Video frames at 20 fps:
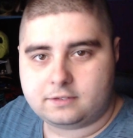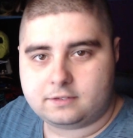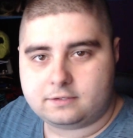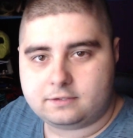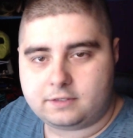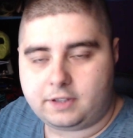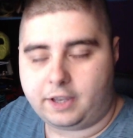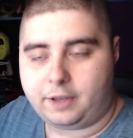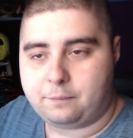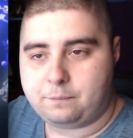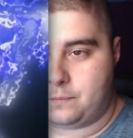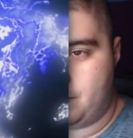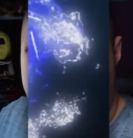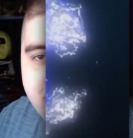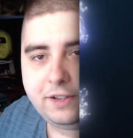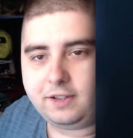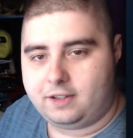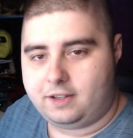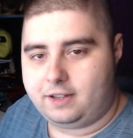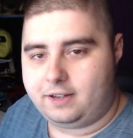Hey,
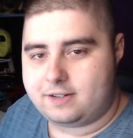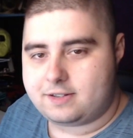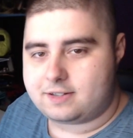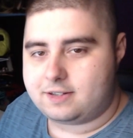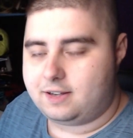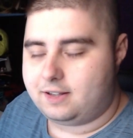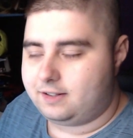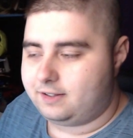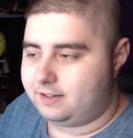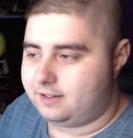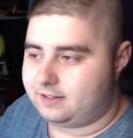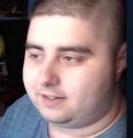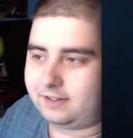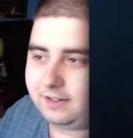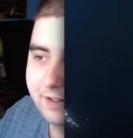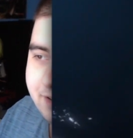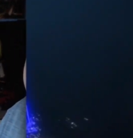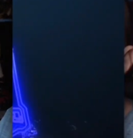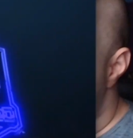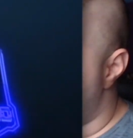ARESxGOD here,
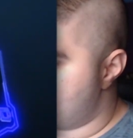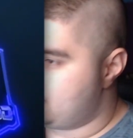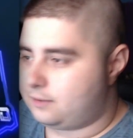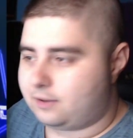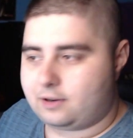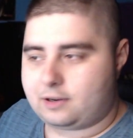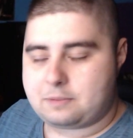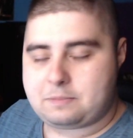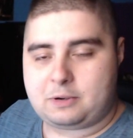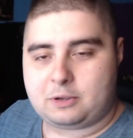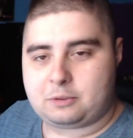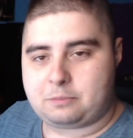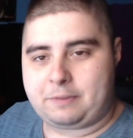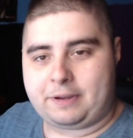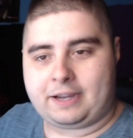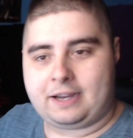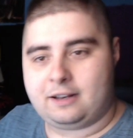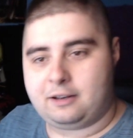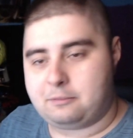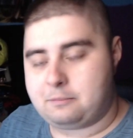and it's time to talk about
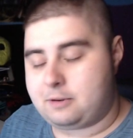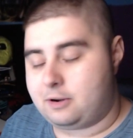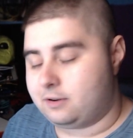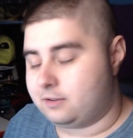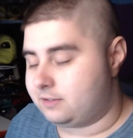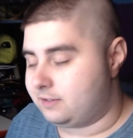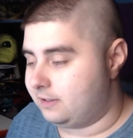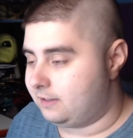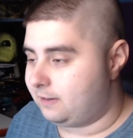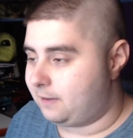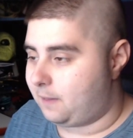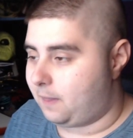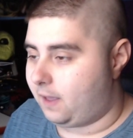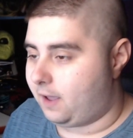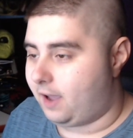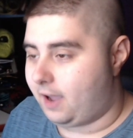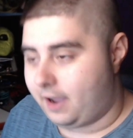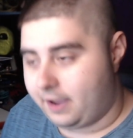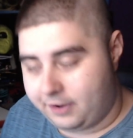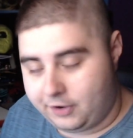Megalo box. And
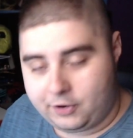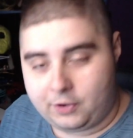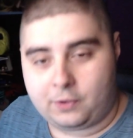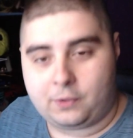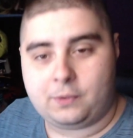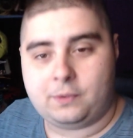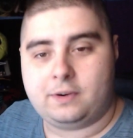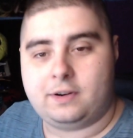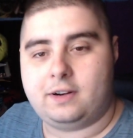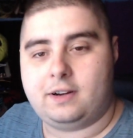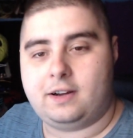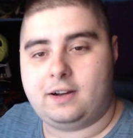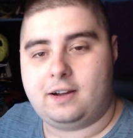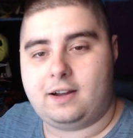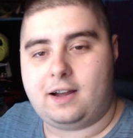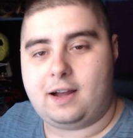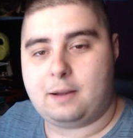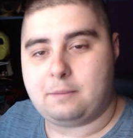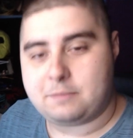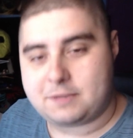I know
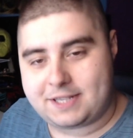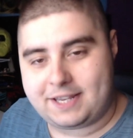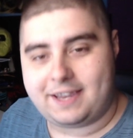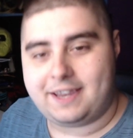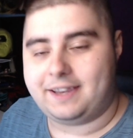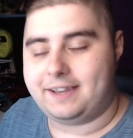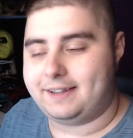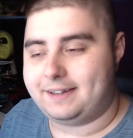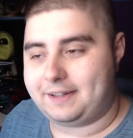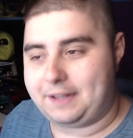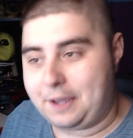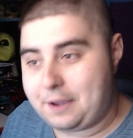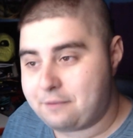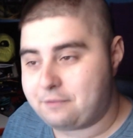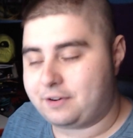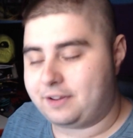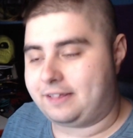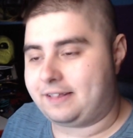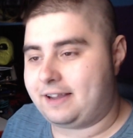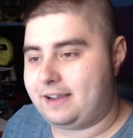I'm saying it
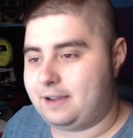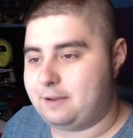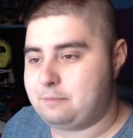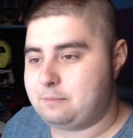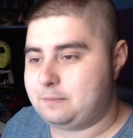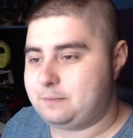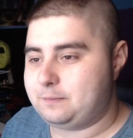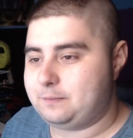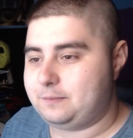every time.